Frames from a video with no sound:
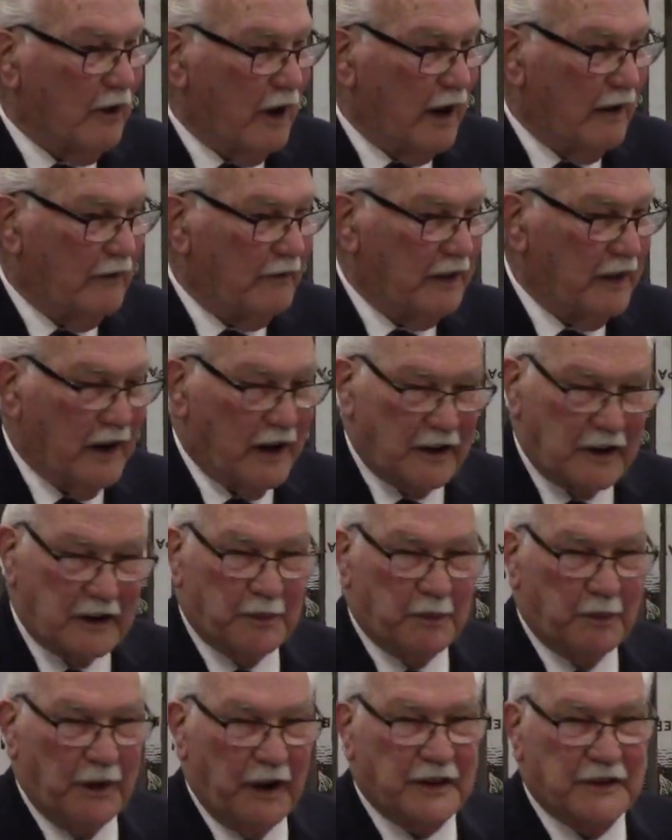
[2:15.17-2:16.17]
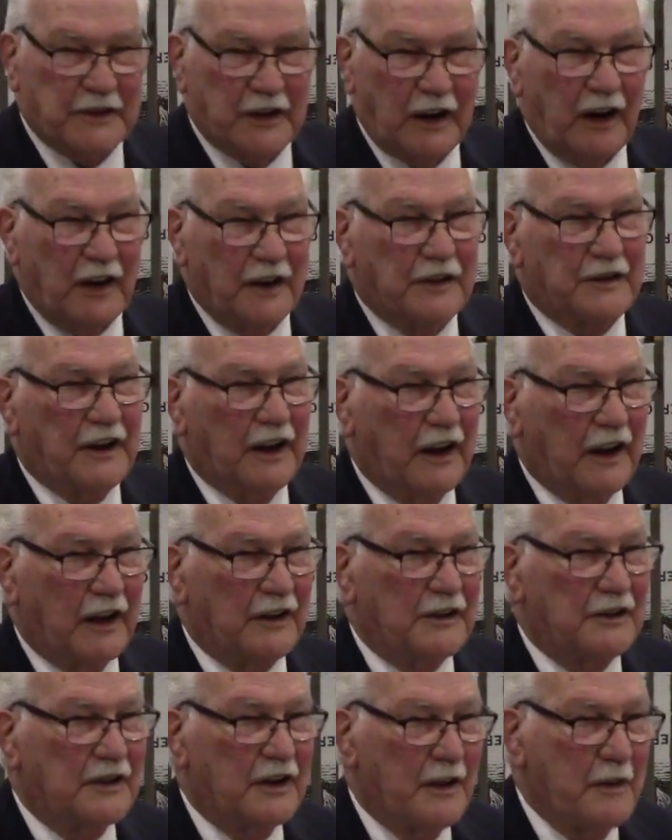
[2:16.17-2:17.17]
of that explicitly
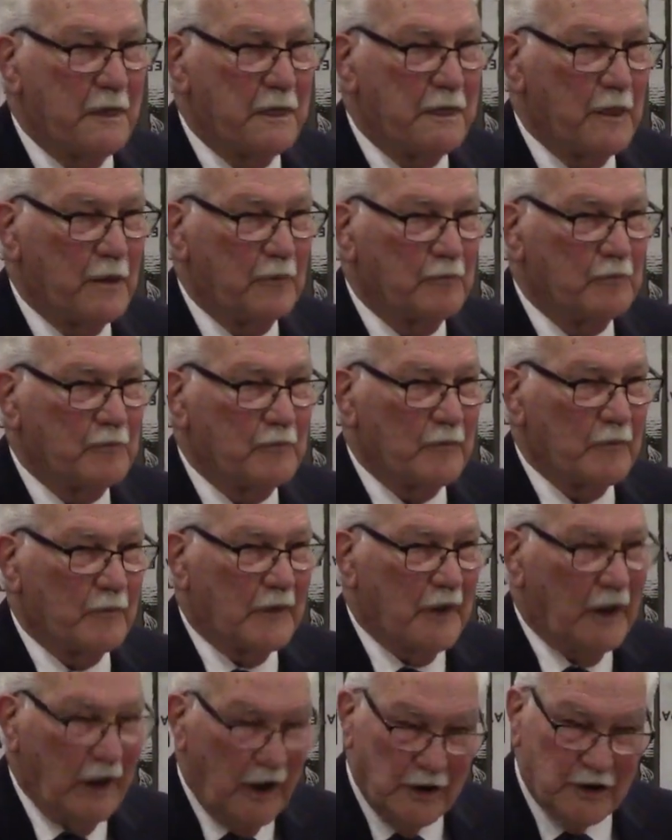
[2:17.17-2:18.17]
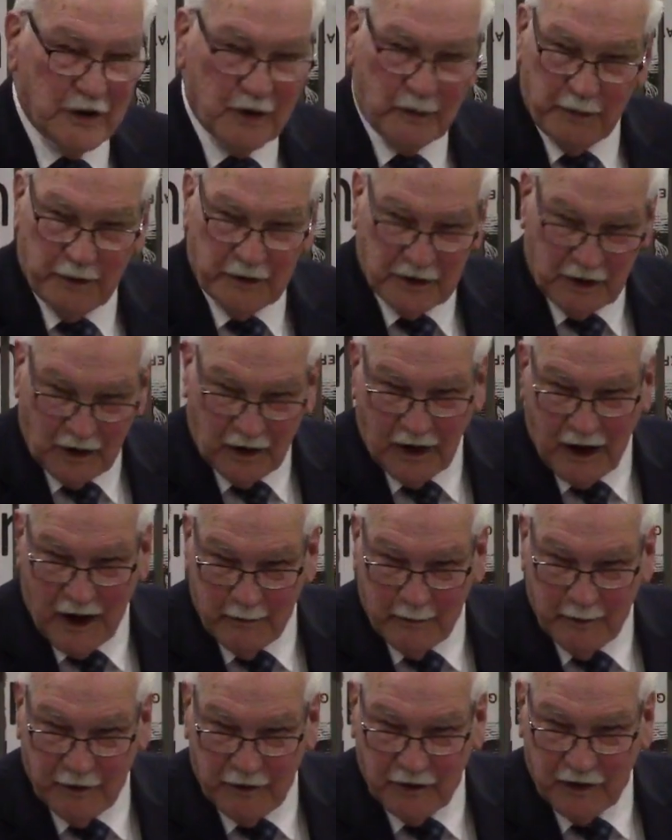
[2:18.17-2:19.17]
says Egypt is a
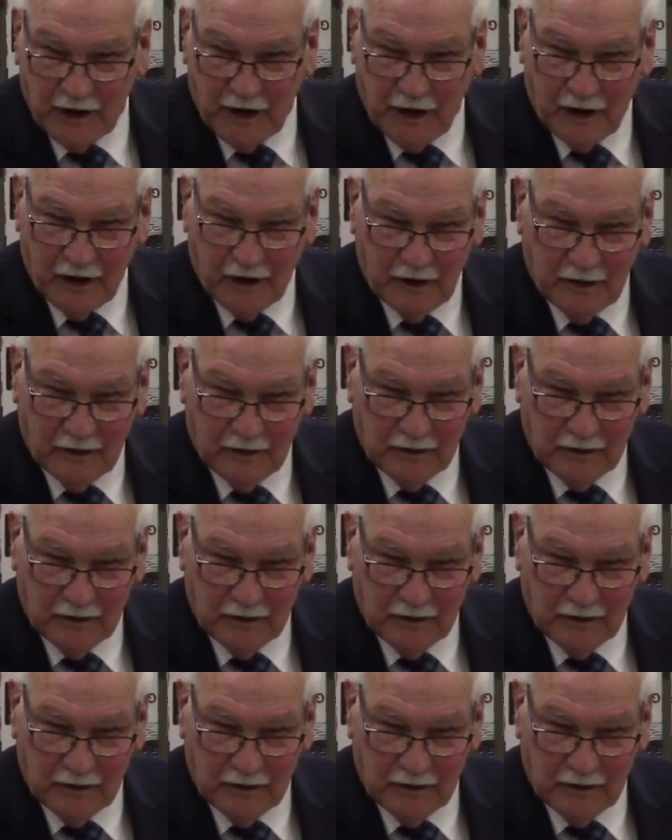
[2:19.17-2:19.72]
type of sin.